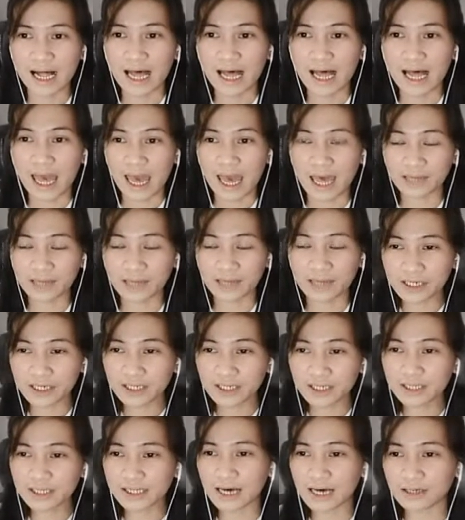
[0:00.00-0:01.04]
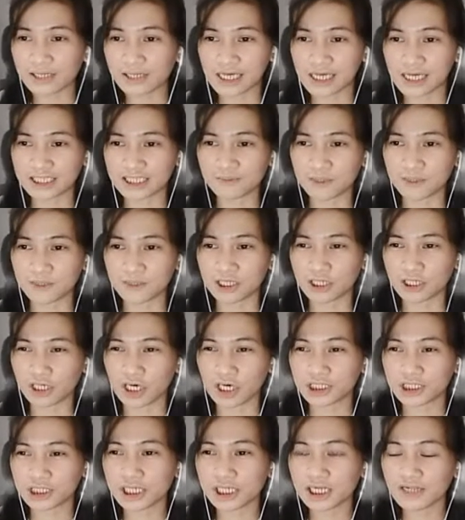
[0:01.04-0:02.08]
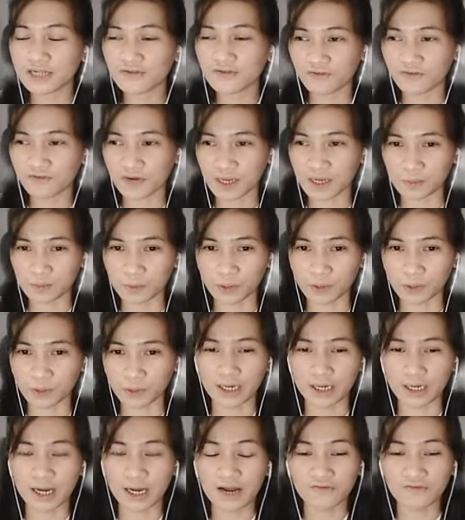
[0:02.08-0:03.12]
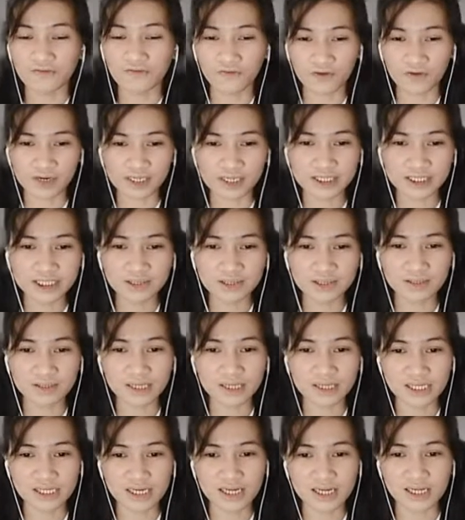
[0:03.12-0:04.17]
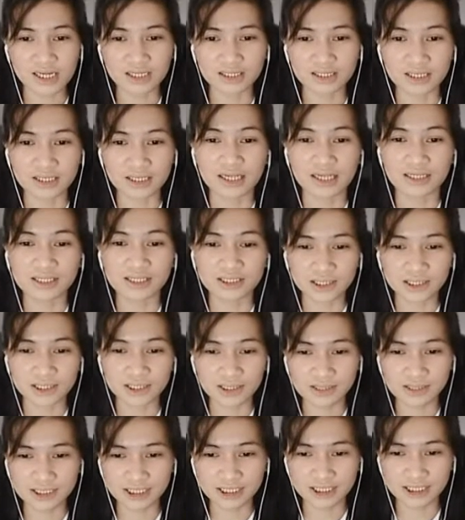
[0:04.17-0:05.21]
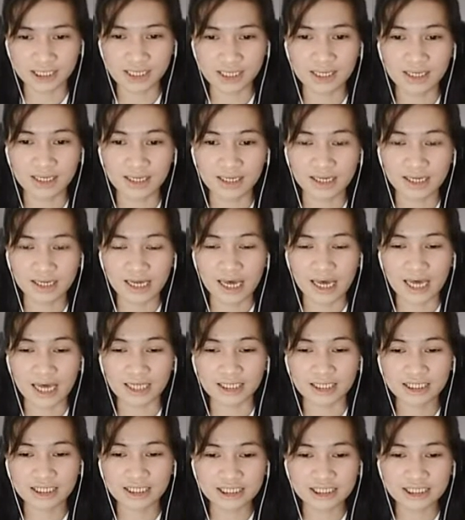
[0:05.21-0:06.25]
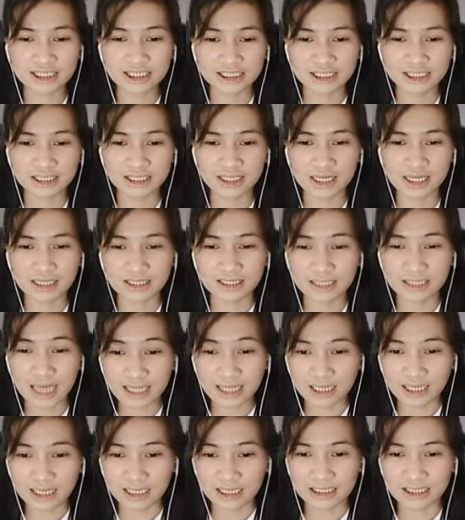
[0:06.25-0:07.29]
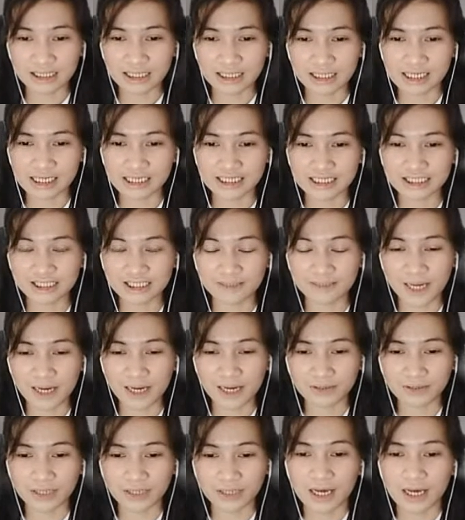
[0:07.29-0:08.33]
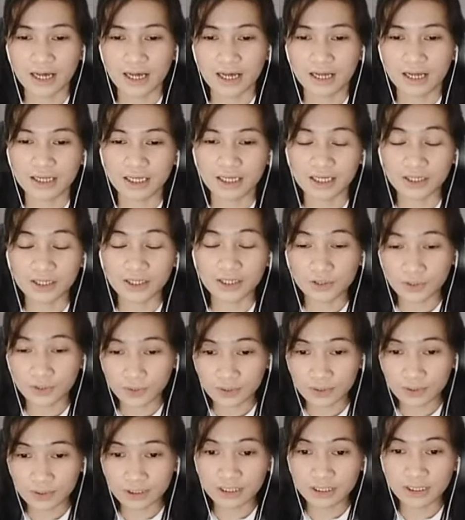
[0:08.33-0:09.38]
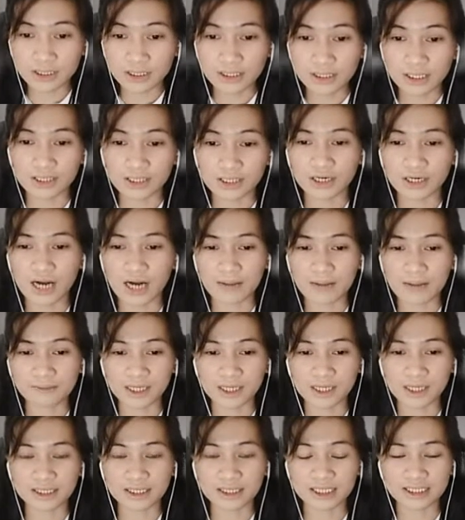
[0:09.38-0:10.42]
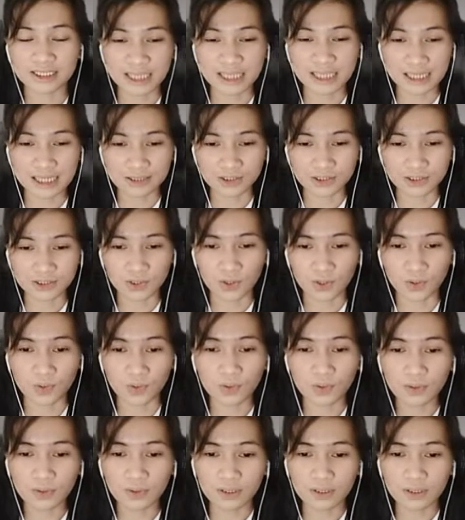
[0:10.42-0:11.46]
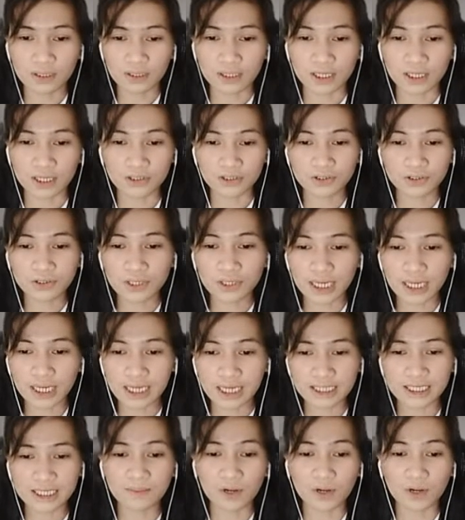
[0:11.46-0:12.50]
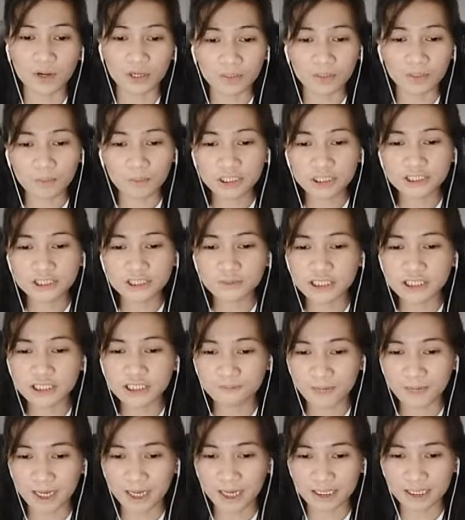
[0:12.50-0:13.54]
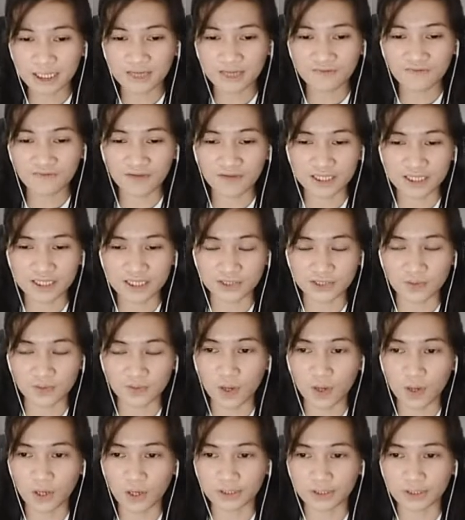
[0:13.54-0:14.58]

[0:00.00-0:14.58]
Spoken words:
And Read Aloud has pedagogical framework. First, critical literacy, and its tenet is about include interrupting the status quo, interrogating multiple perspectives, and so on.